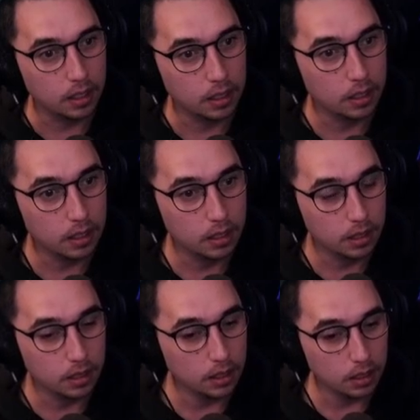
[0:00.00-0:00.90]

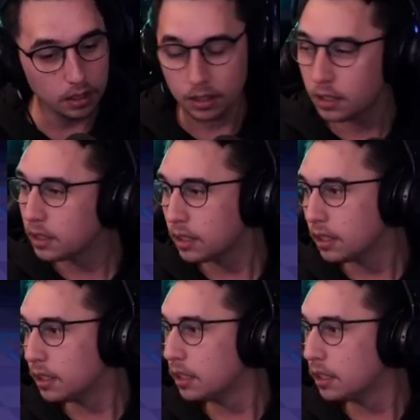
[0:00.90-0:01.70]
No one is speaking in this clip.